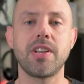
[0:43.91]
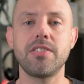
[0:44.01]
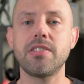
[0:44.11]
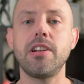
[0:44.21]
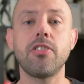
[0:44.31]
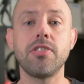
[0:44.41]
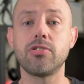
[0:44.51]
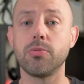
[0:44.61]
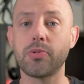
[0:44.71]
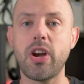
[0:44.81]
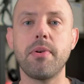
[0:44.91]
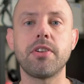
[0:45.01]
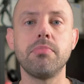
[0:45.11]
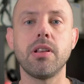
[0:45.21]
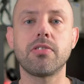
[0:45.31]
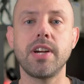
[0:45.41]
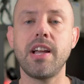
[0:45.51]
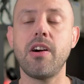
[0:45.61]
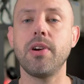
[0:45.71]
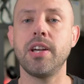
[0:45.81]
Just click on the subscribe button below right
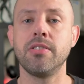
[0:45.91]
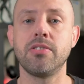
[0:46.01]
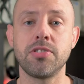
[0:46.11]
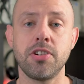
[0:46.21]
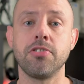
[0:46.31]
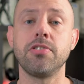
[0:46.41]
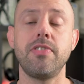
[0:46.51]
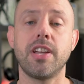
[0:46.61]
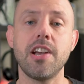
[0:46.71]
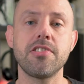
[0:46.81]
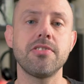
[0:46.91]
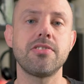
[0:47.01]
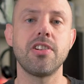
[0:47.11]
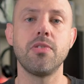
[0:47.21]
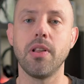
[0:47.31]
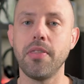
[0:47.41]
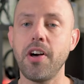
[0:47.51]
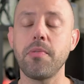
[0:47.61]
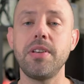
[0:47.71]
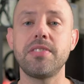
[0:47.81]
now and turn on the notifications so you will
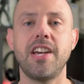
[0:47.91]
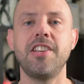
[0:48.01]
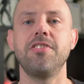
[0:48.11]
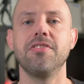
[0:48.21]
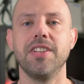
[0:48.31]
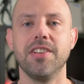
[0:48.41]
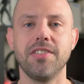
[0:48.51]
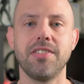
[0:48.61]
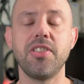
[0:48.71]
not miss any new videos.